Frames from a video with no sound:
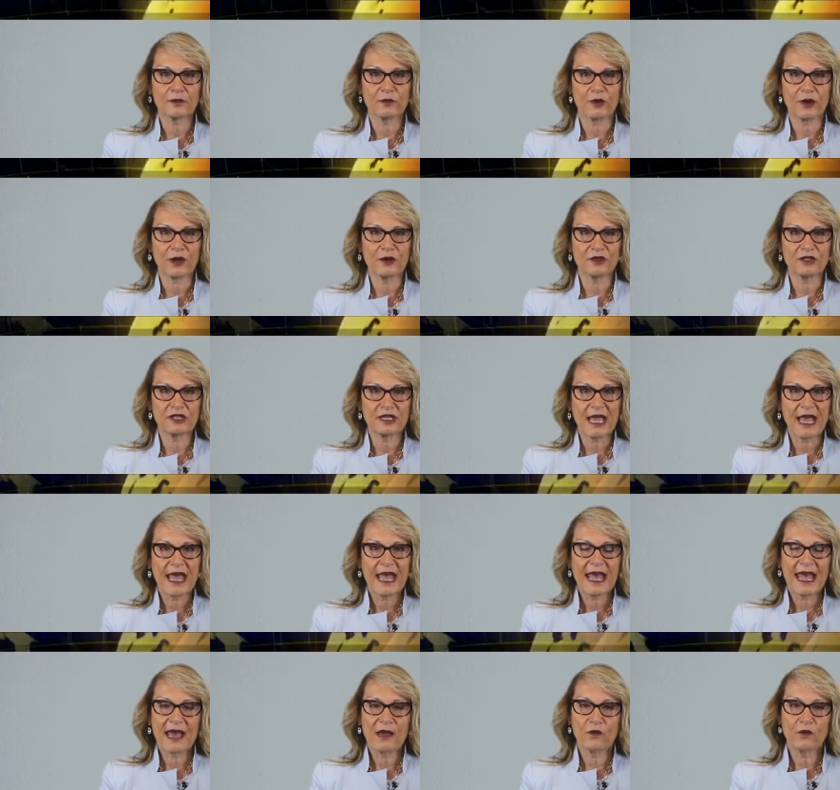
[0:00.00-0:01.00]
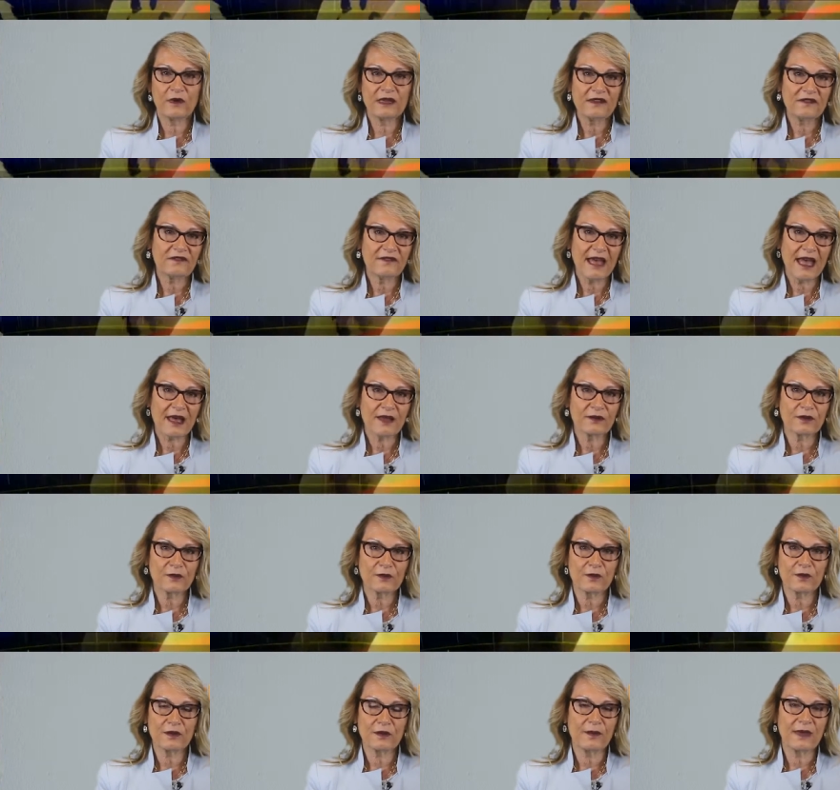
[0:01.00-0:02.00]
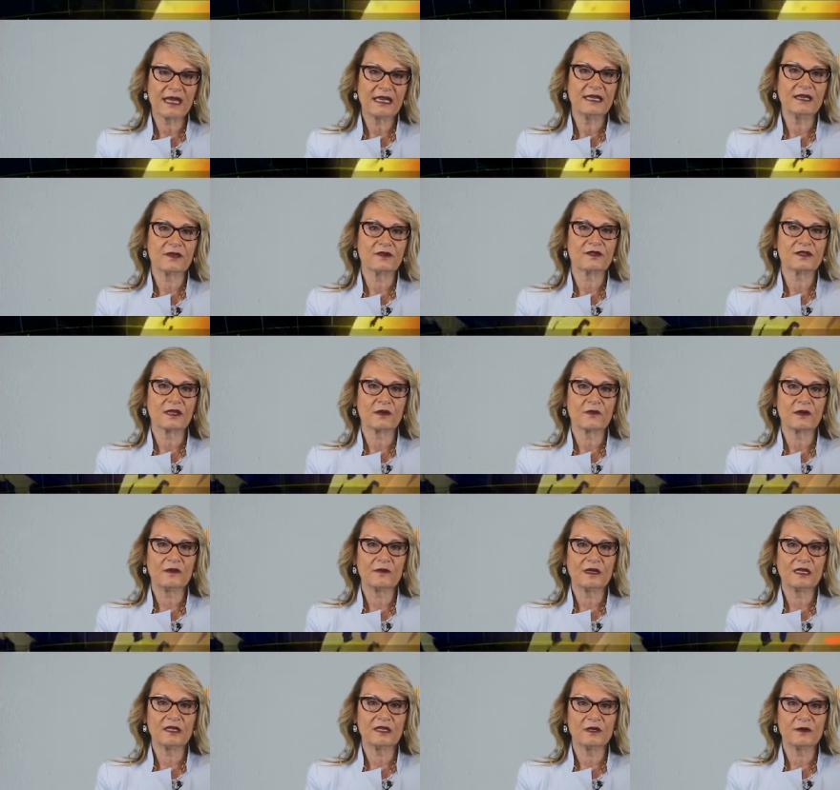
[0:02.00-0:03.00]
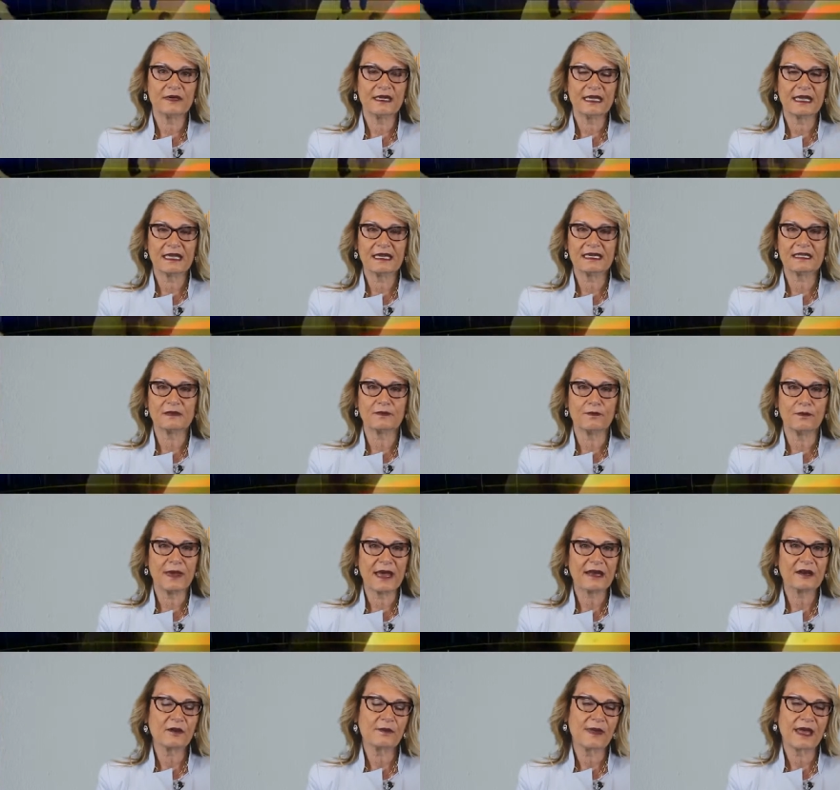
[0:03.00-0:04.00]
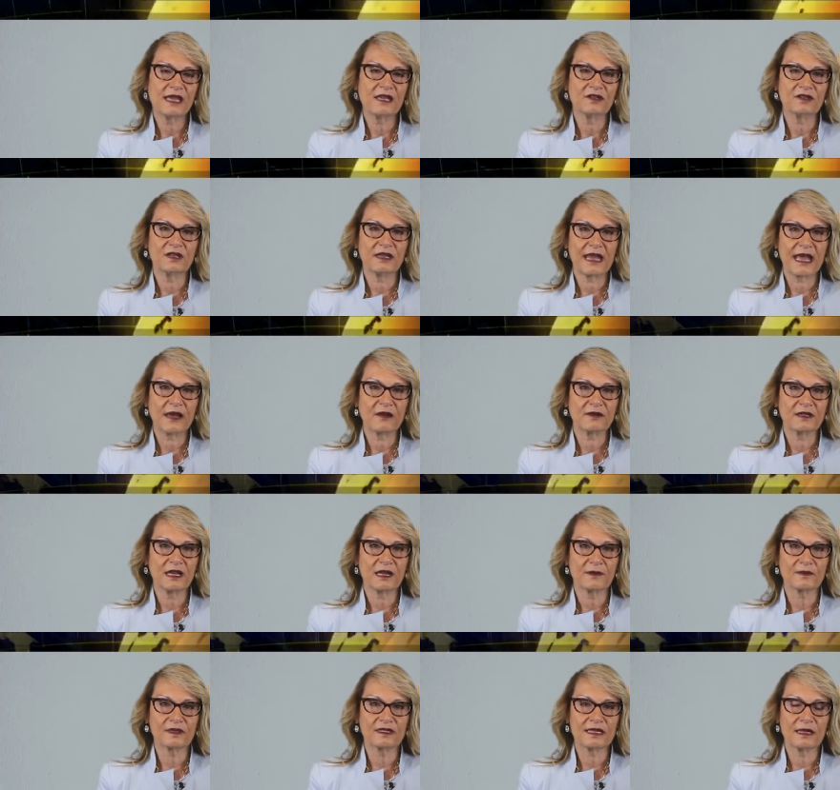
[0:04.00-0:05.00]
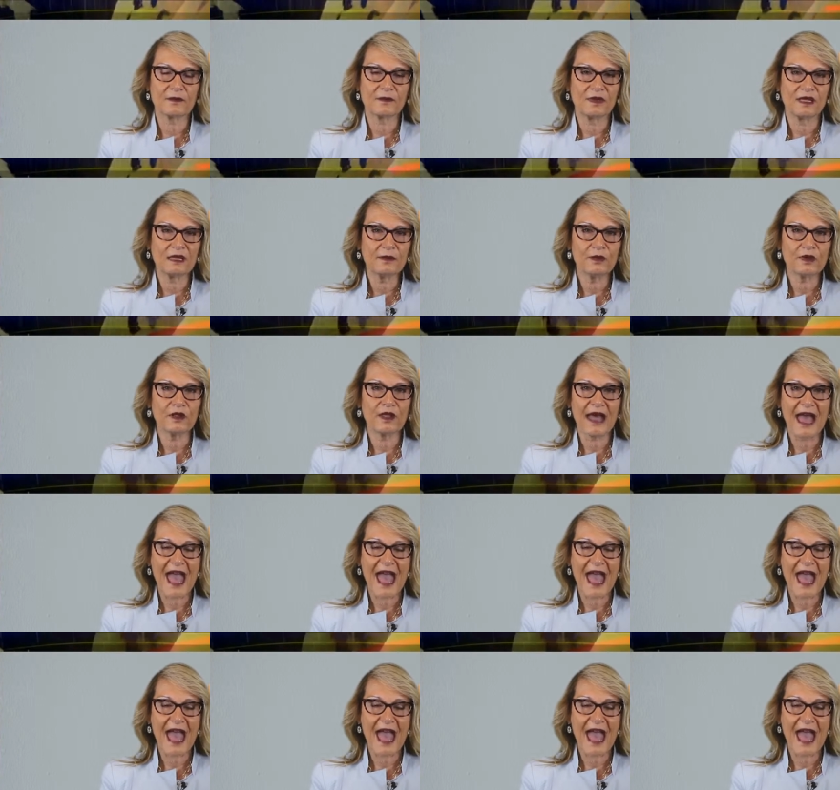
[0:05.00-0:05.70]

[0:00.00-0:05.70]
approach. And we found through the many years that we've been doing it is better patient outcomes, that people